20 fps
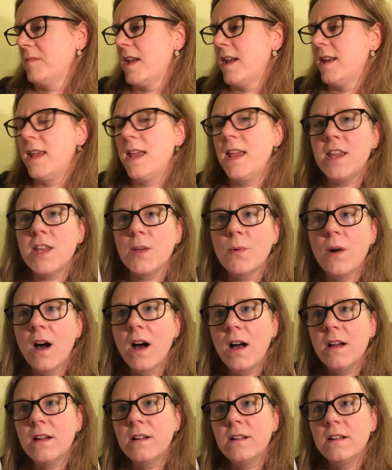And here you
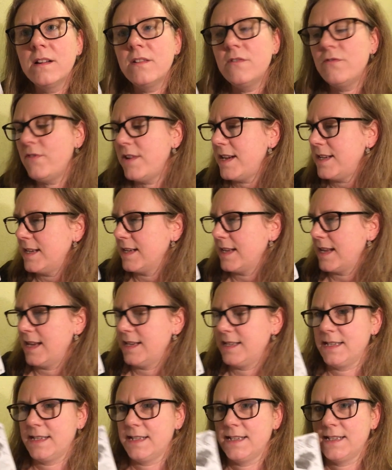are, reading
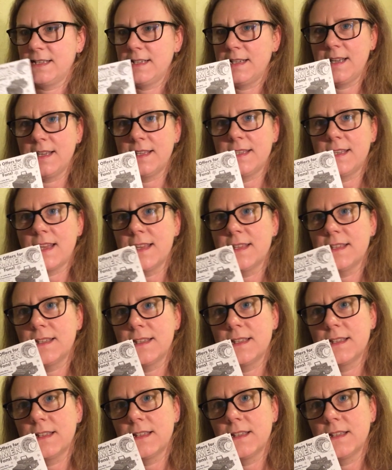it, it says.